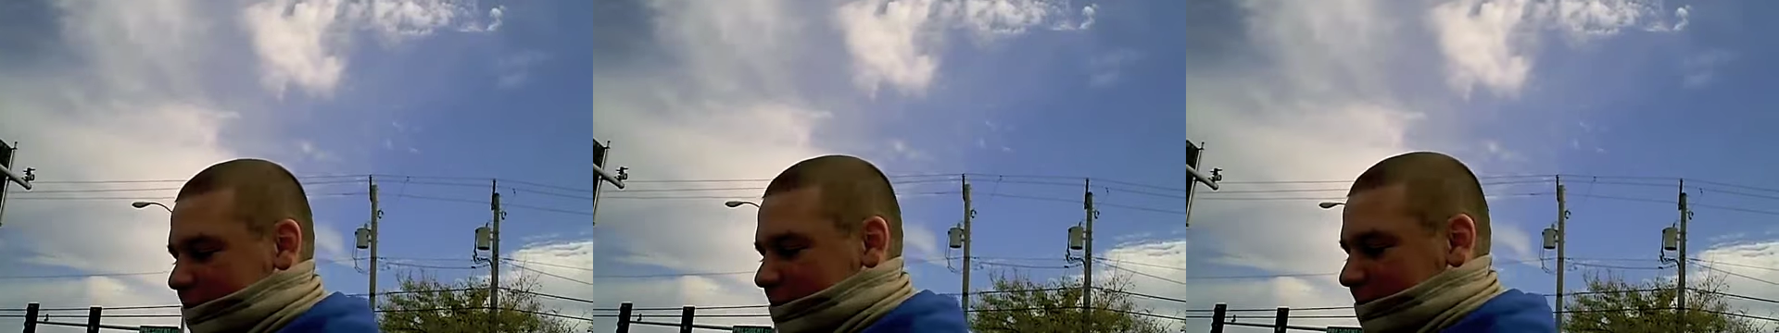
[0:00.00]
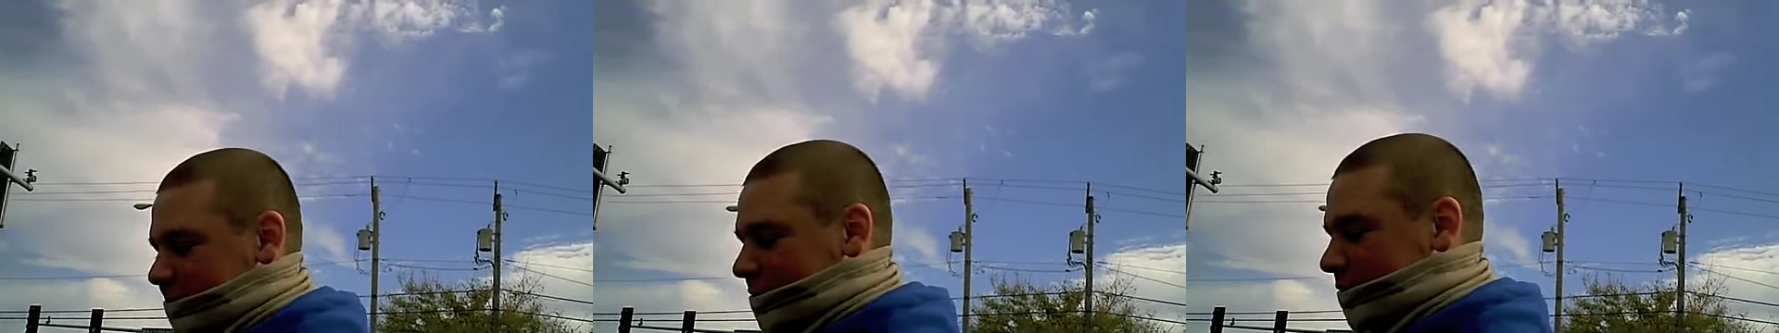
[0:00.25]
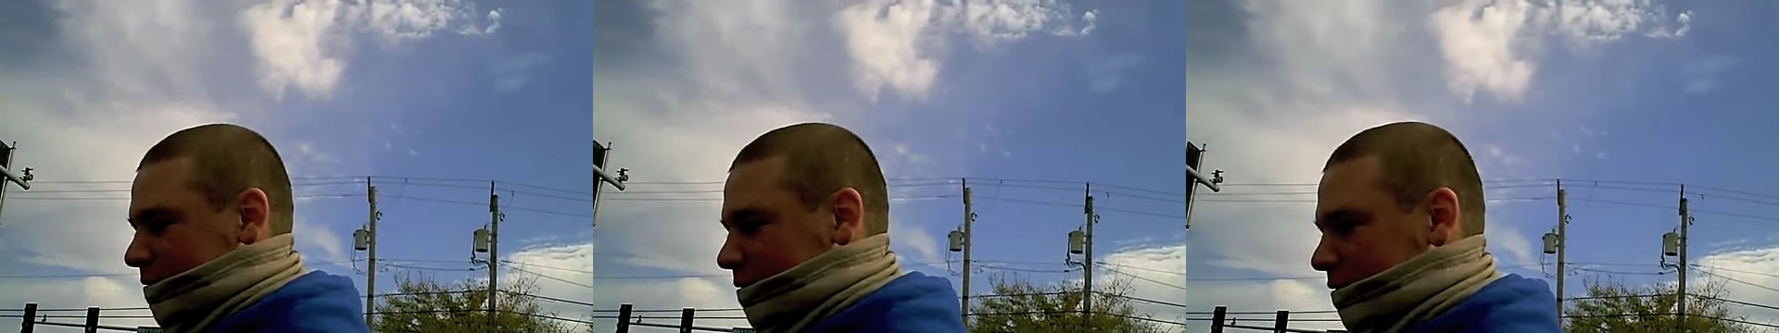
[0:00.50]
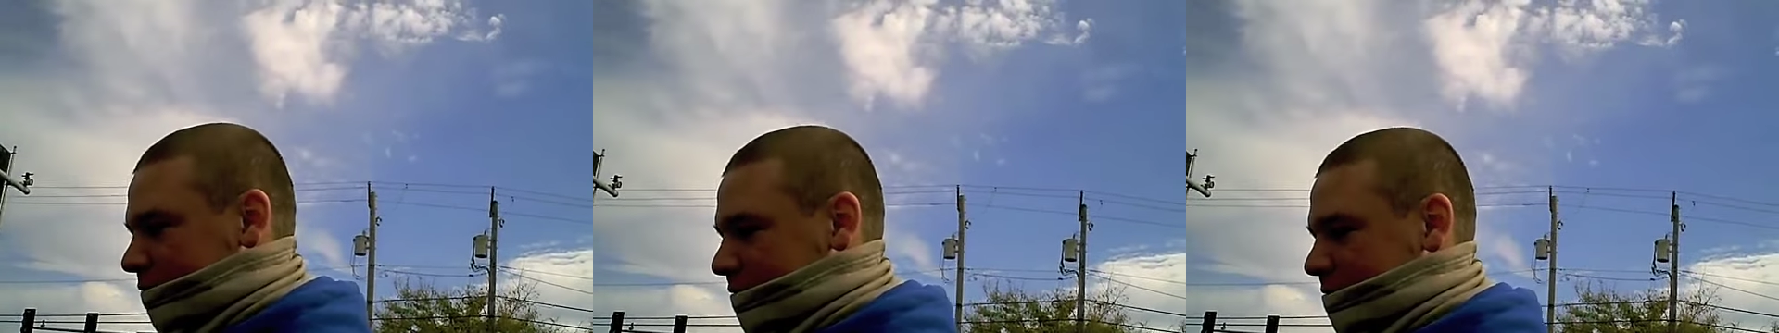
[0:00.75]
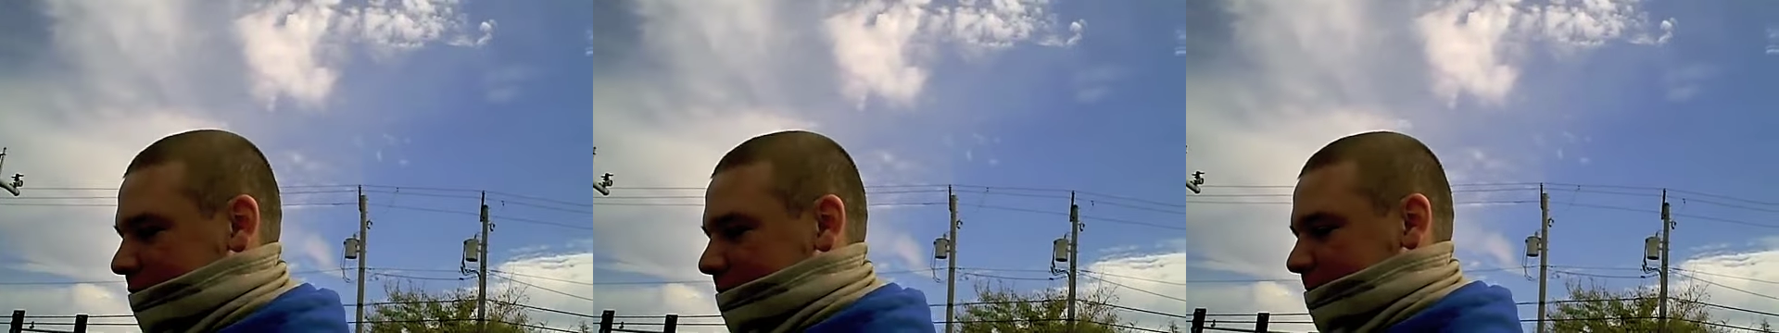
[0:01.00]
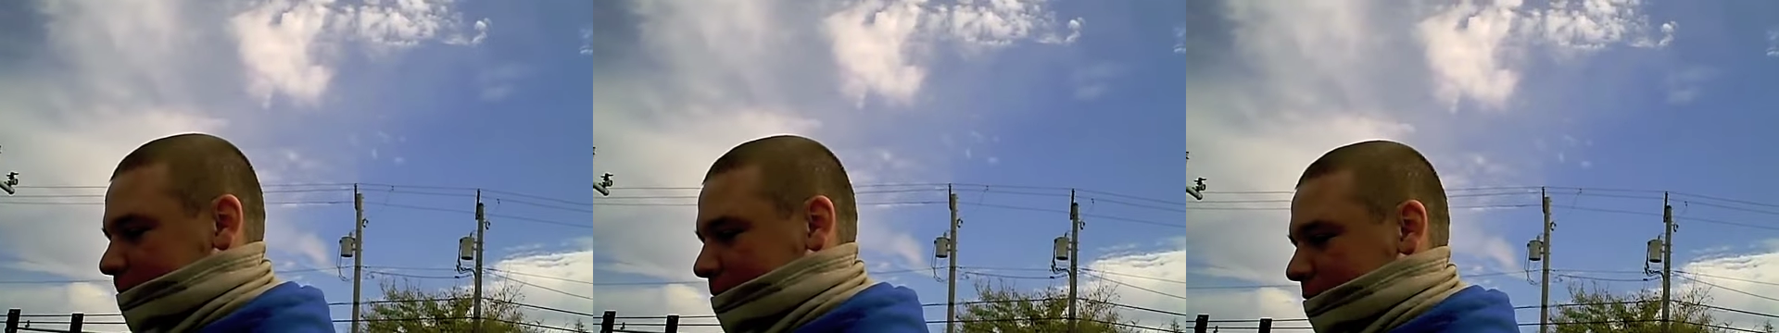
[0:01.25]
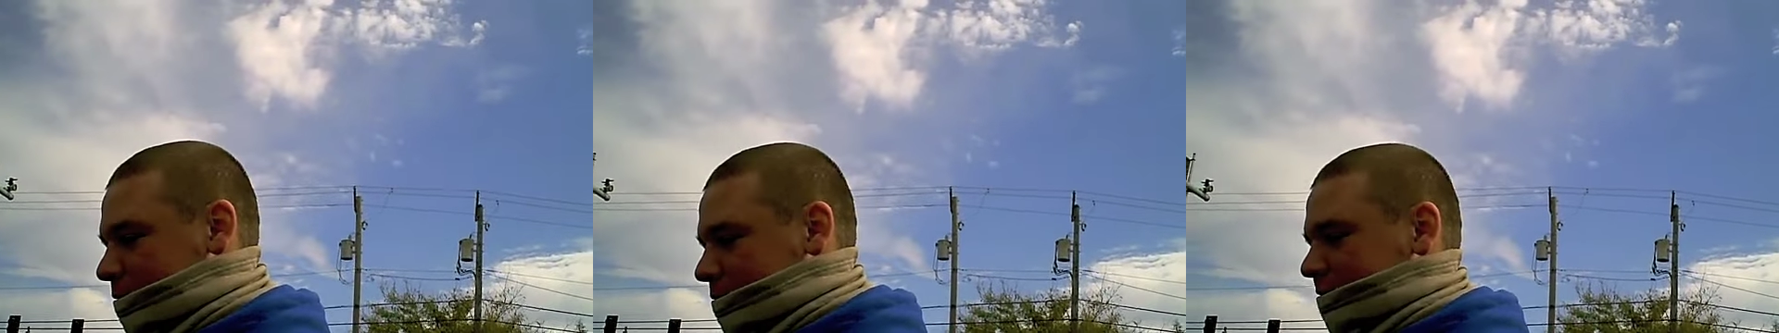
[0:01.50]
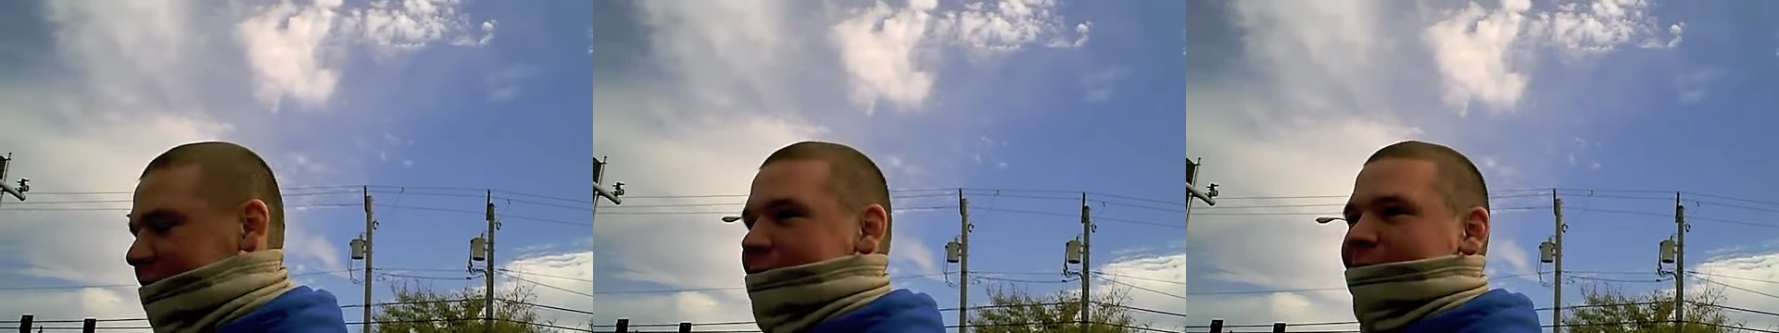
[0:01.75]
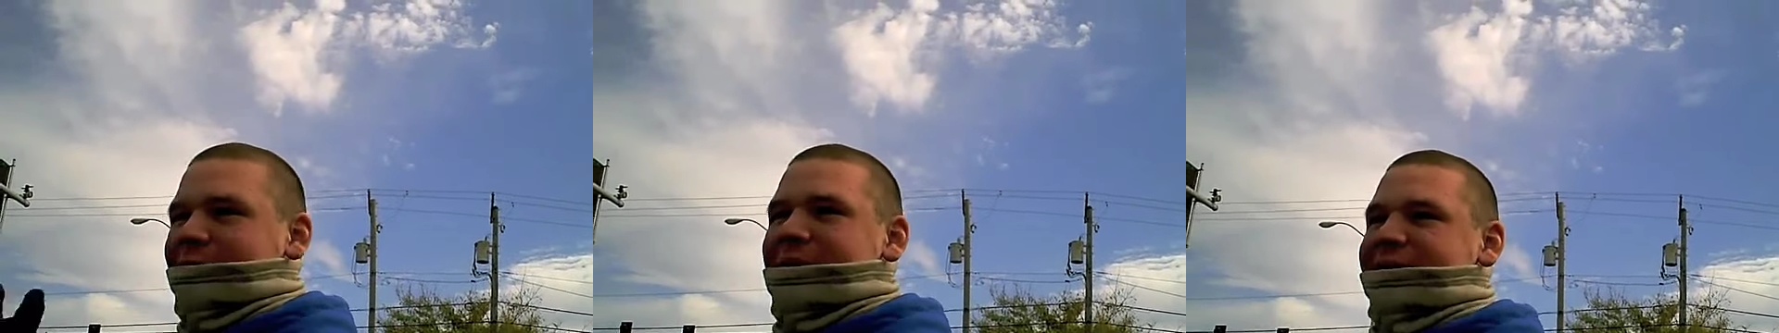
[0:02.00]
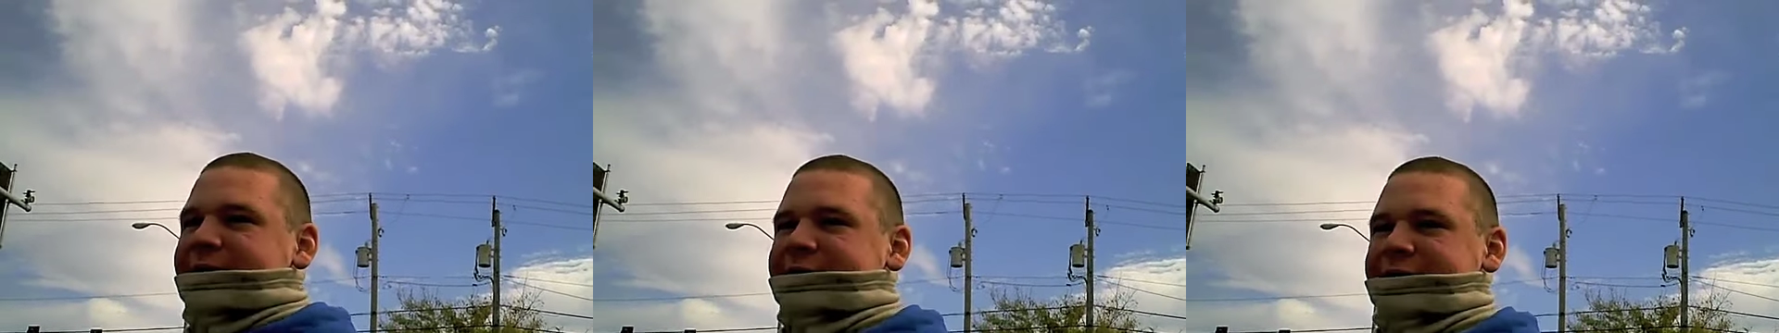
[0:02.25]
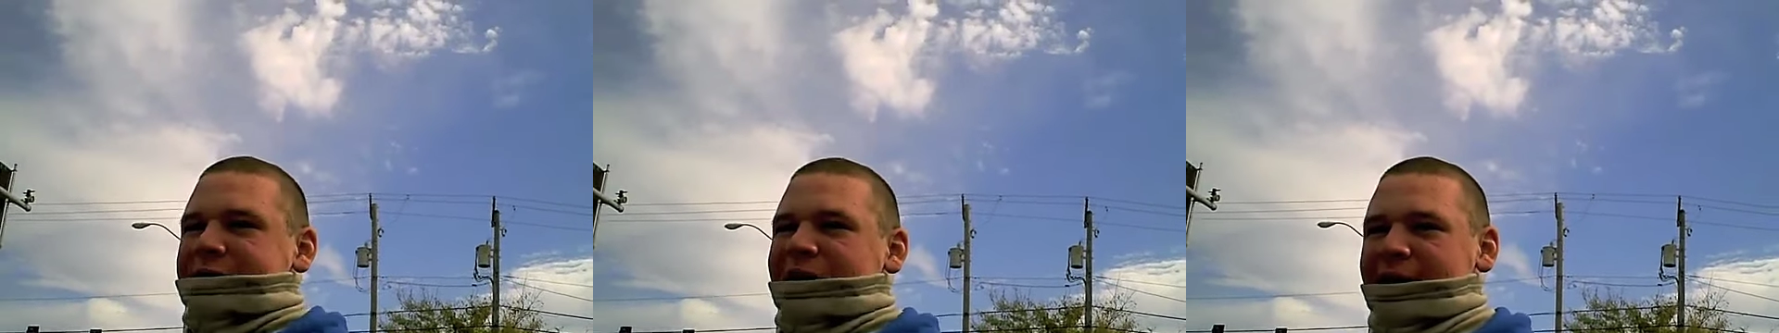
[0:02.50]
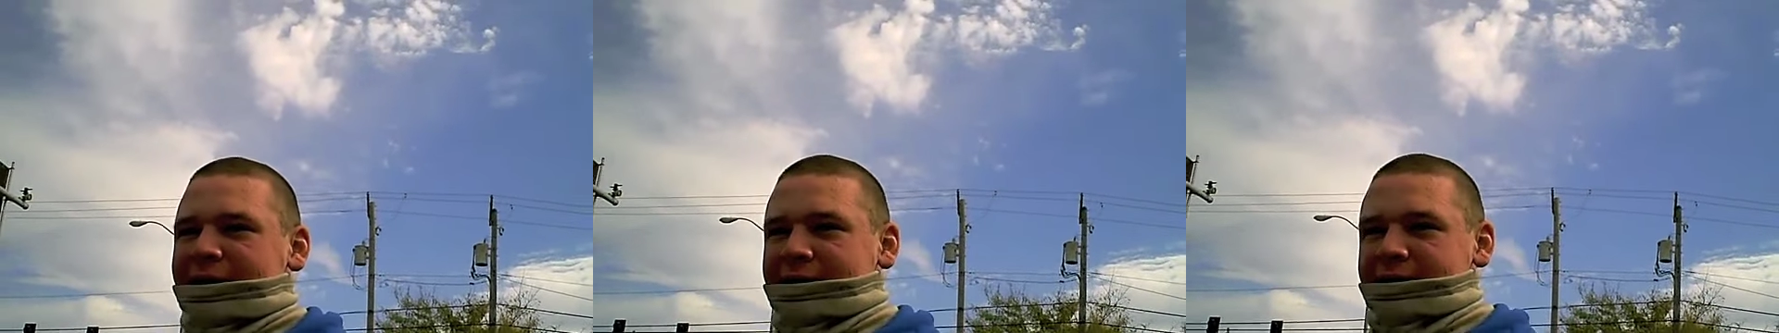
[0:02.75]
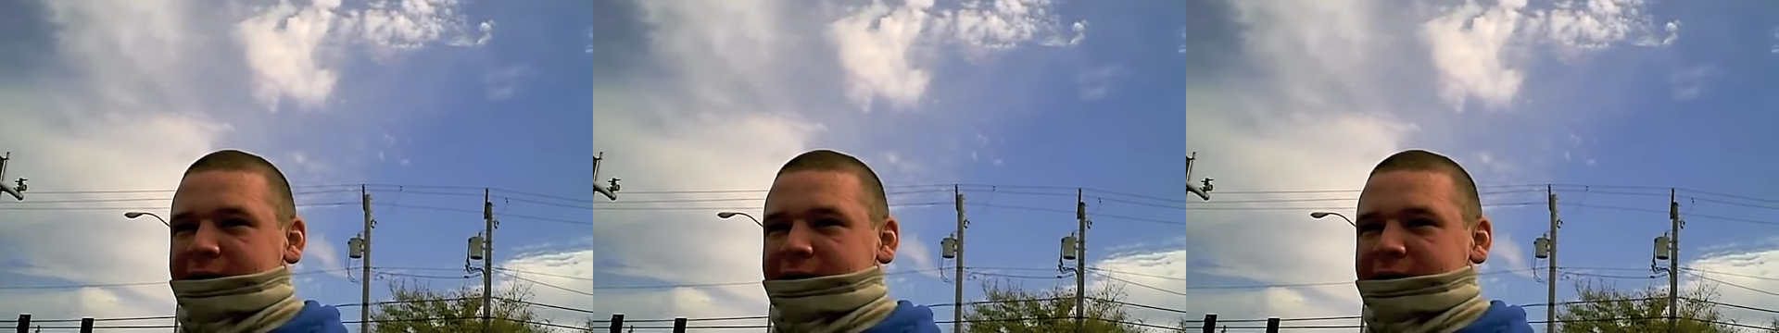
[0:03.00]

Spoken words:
So I'm thinking of like over by DGY.